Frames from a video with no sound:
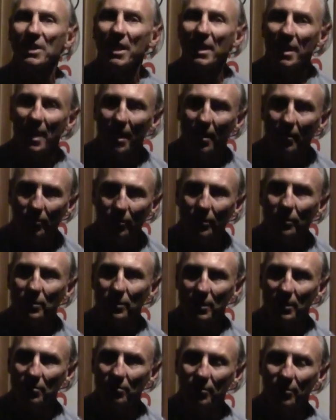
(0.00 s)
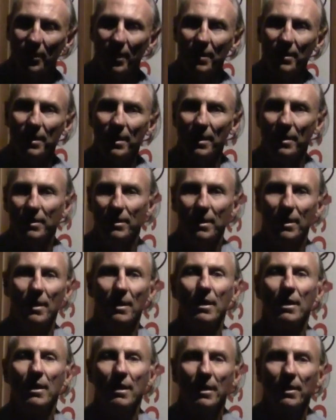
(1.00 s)
and efforts and funding
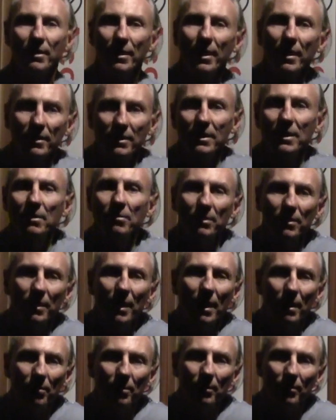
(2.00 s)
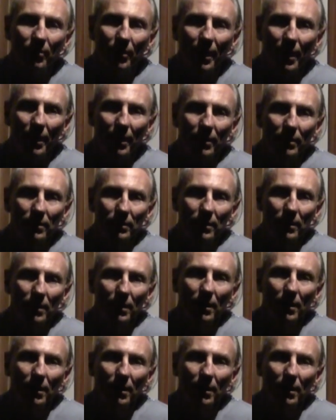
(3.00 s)
that I see with amplifiers.